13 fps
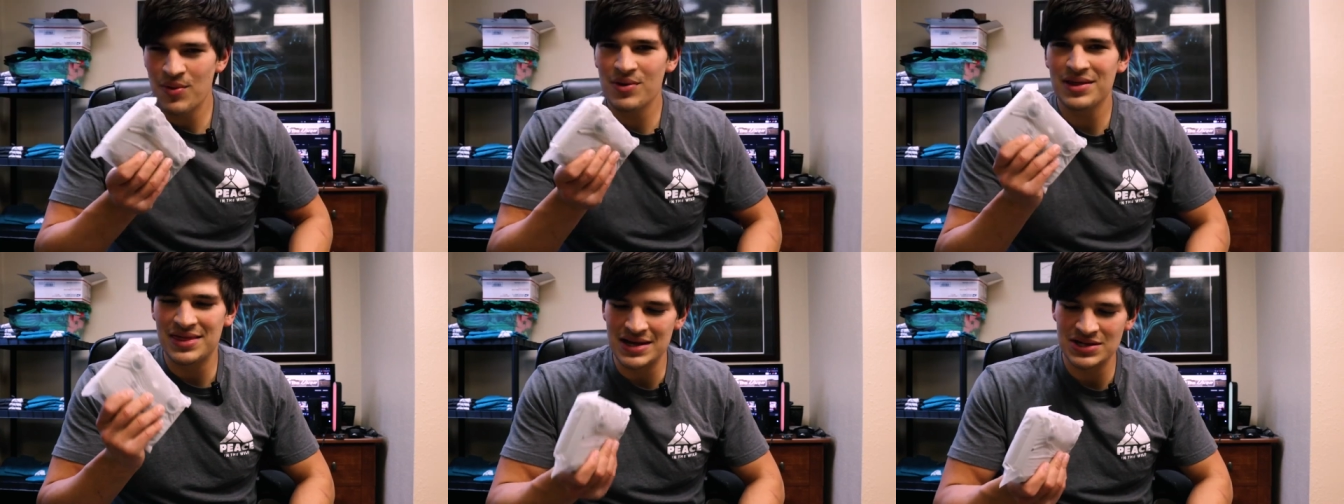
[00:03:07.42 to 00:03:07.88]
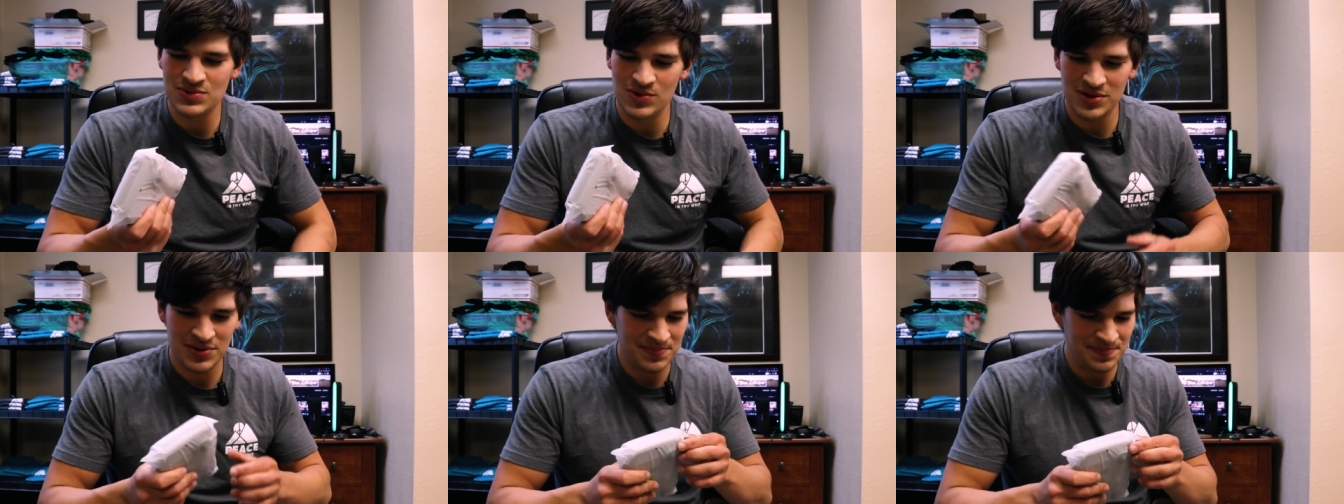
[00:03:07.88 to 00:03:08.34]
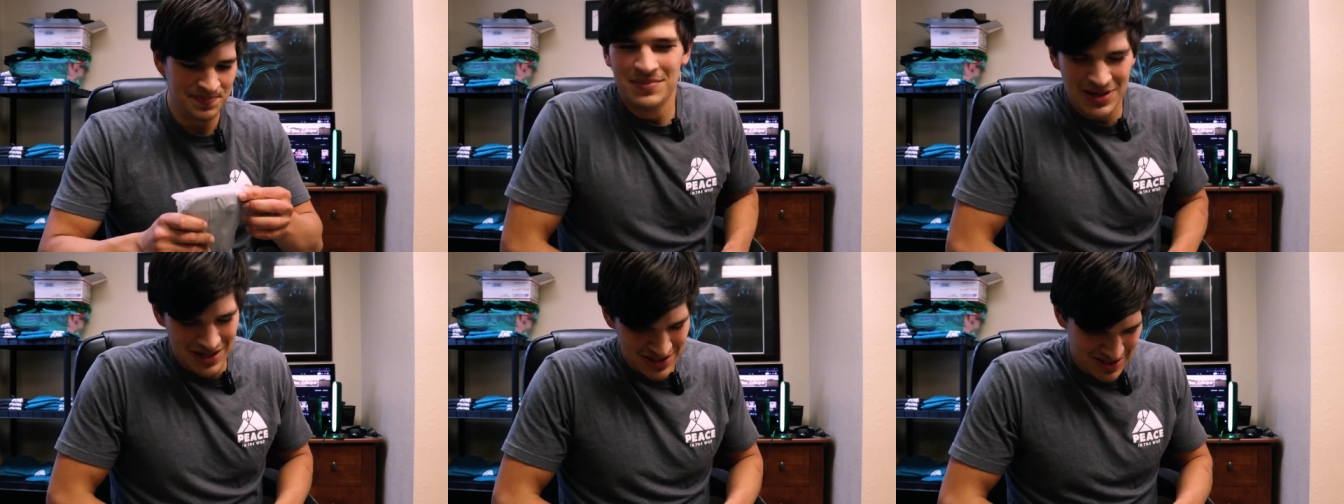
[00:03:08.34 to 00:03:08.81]
went with this one
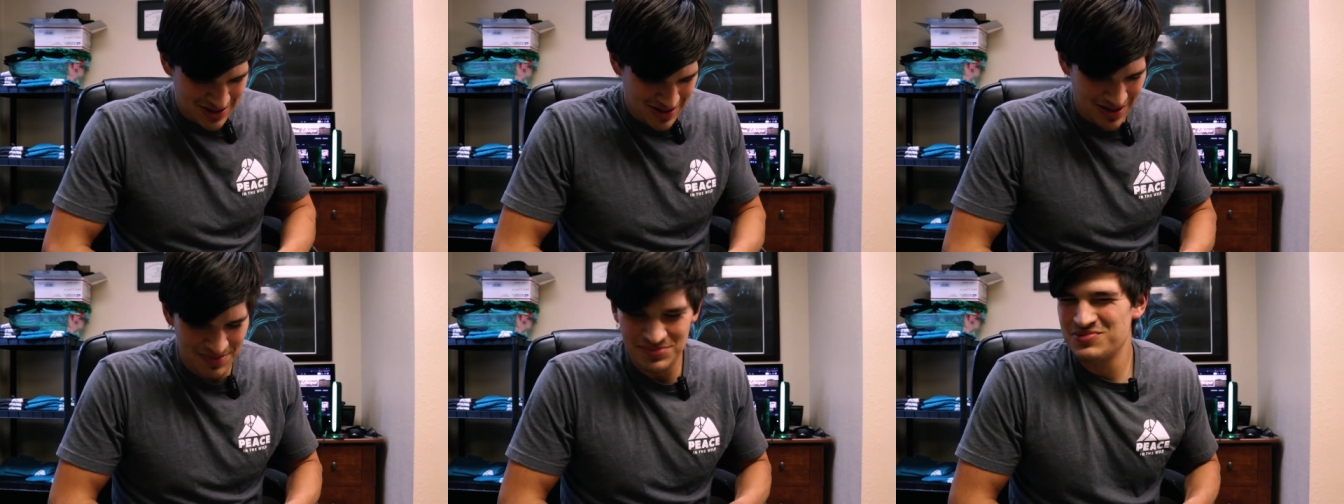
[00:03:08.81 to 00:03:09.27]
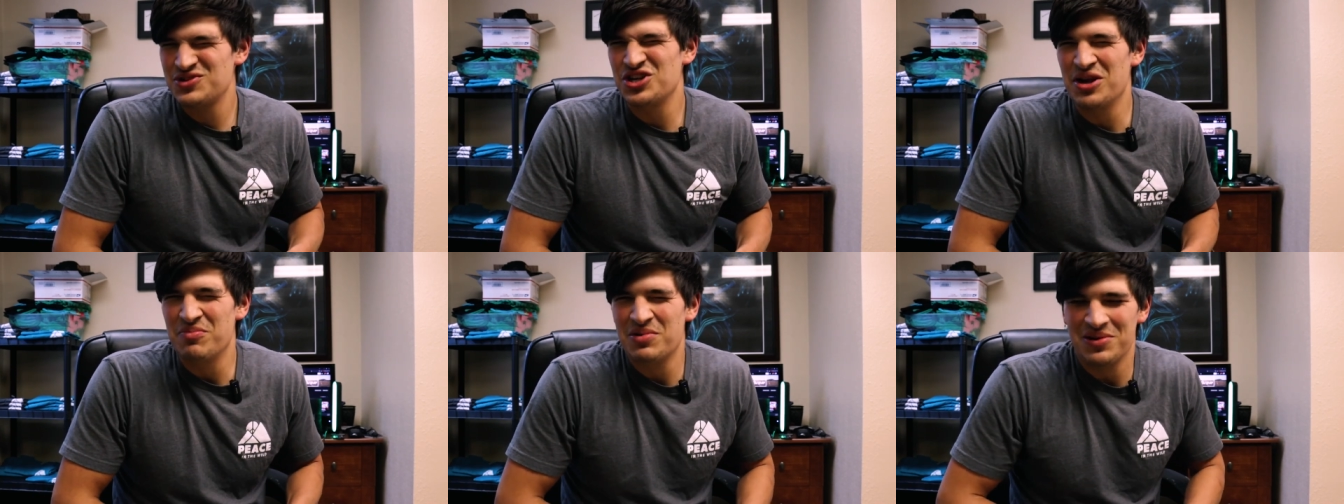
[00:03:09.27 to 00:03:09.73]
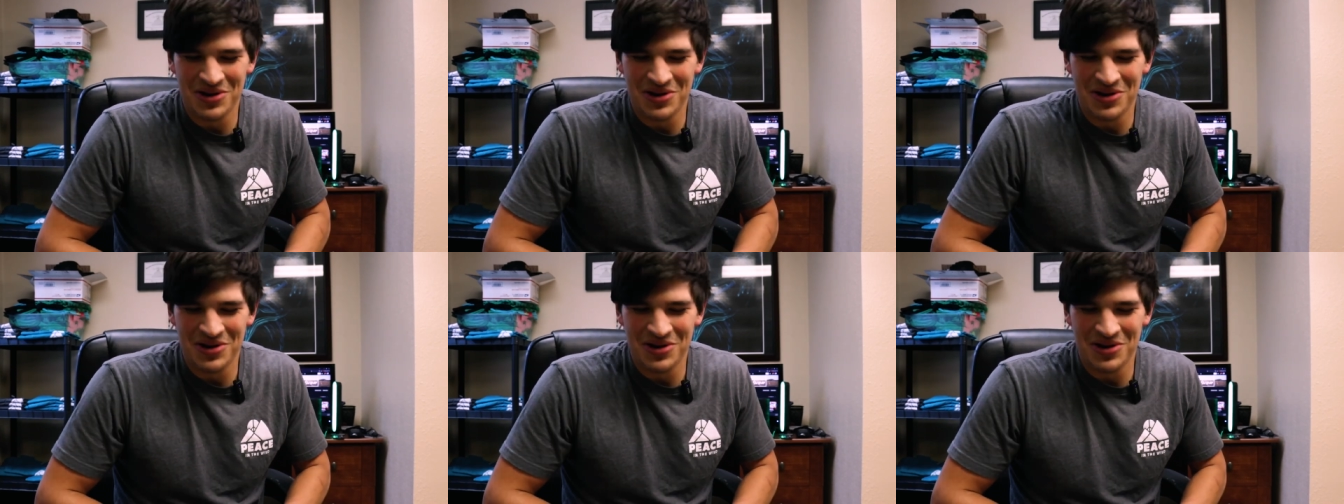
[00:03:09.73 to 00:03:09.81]
because I'm cheap.